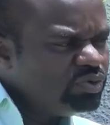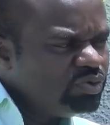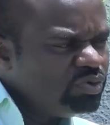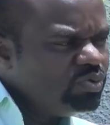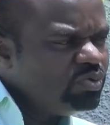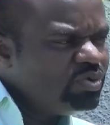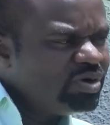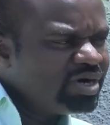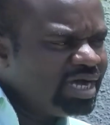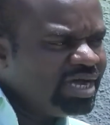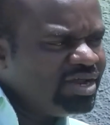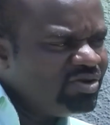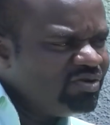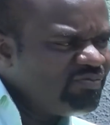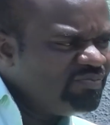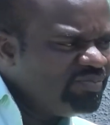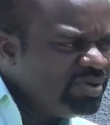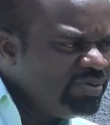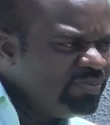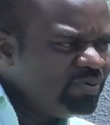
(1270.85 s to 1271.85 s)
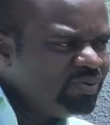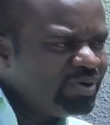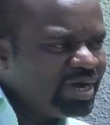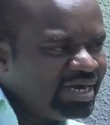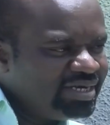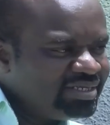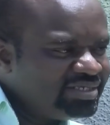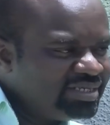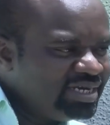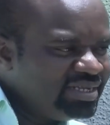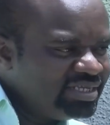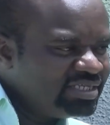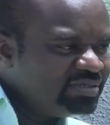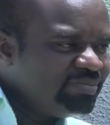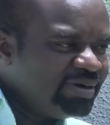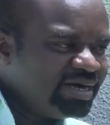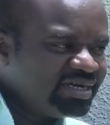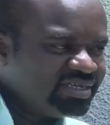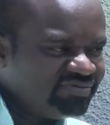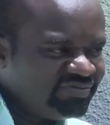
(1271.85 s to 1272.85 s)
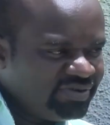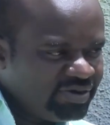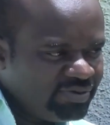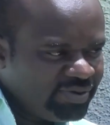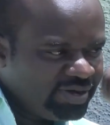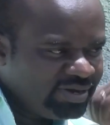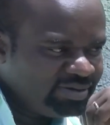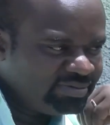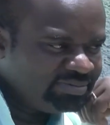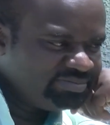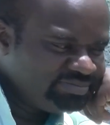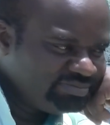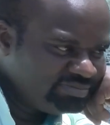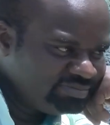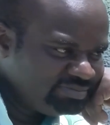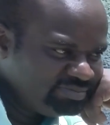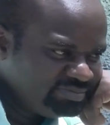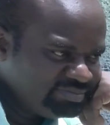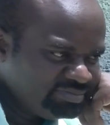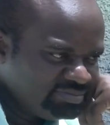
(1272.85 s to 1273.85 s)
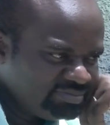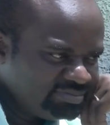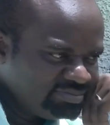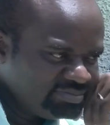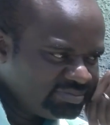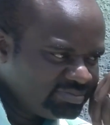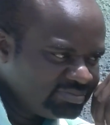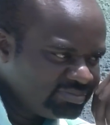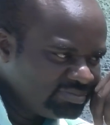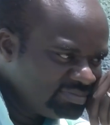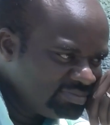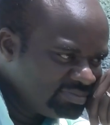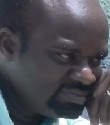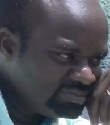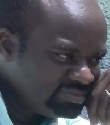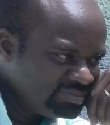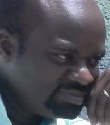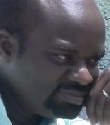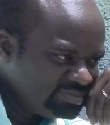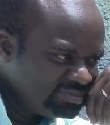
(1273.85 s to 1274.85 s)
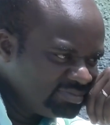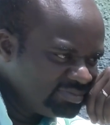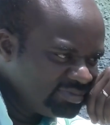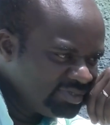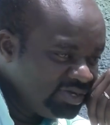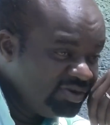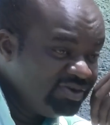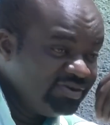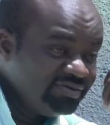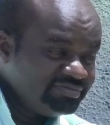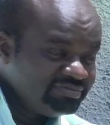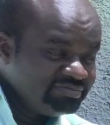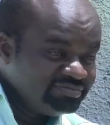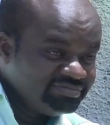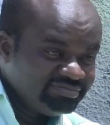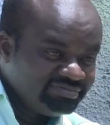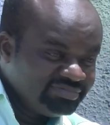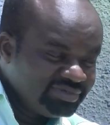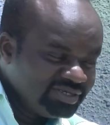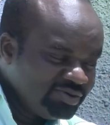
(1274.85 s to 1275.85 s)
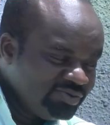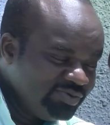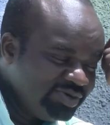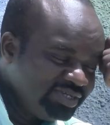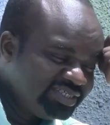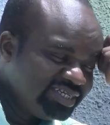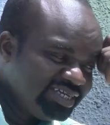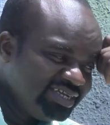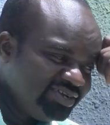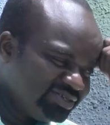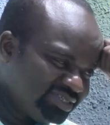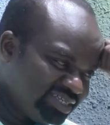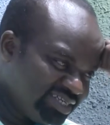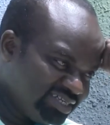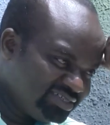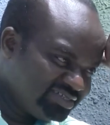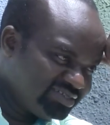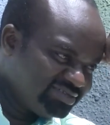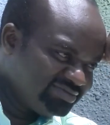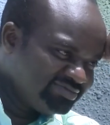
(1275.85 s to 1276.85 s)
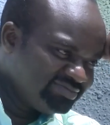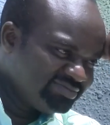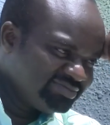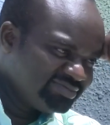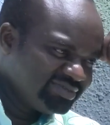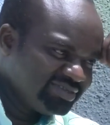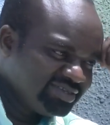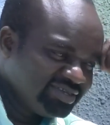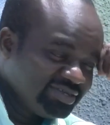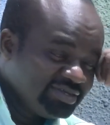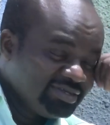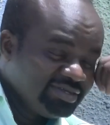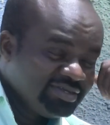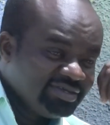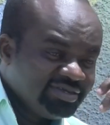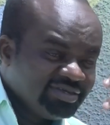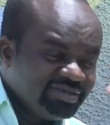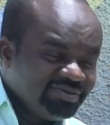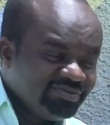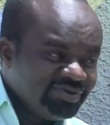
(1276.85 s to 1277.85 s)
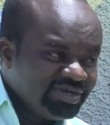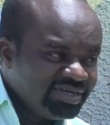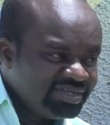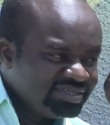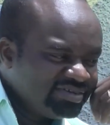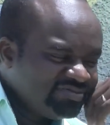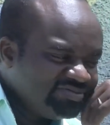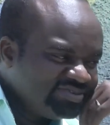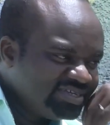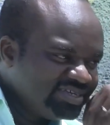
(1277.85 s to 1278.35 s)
know what kind of people can sell these bags very well. Mm-hmm. You know, we say in hotels, we are a service